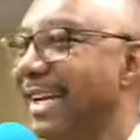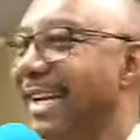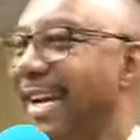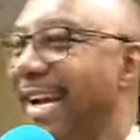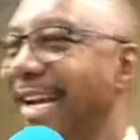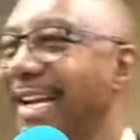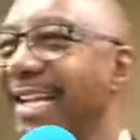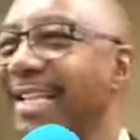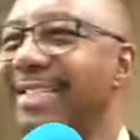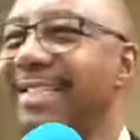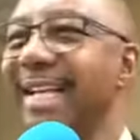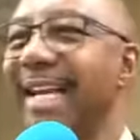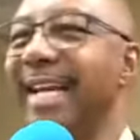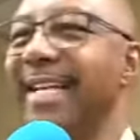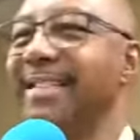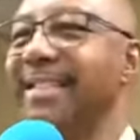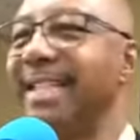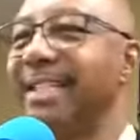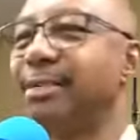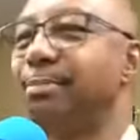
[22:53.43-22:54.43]
And he
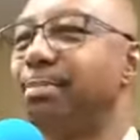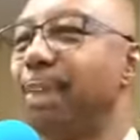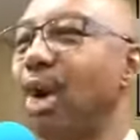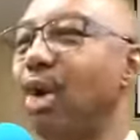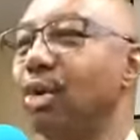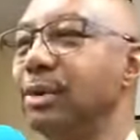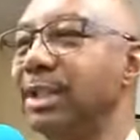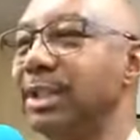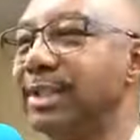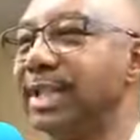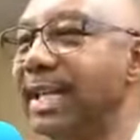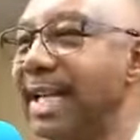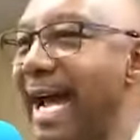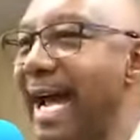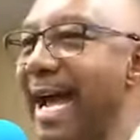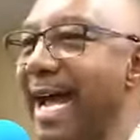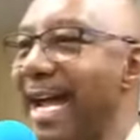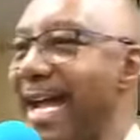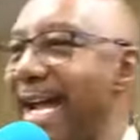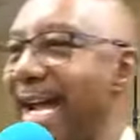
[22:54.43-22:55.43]
says, This boldness that
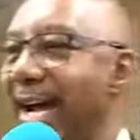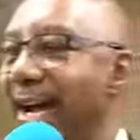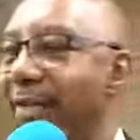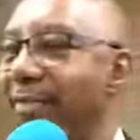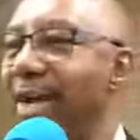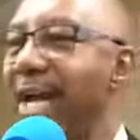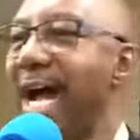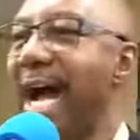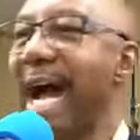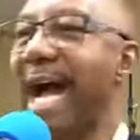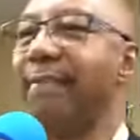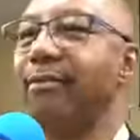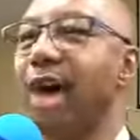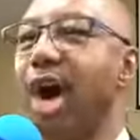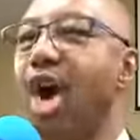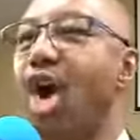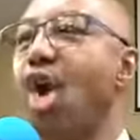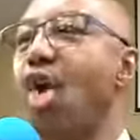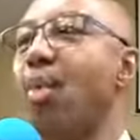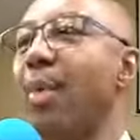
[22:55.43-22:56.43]
I have, I've
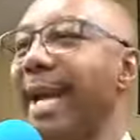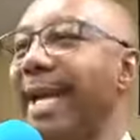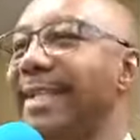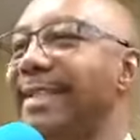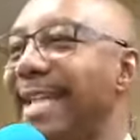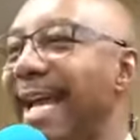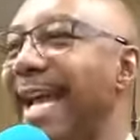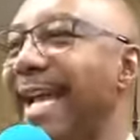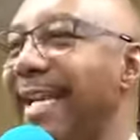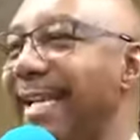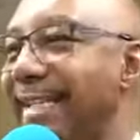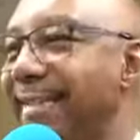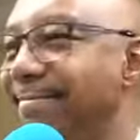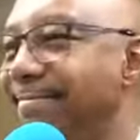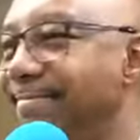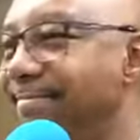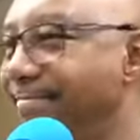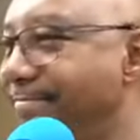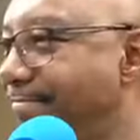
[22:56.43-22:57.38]
always had it.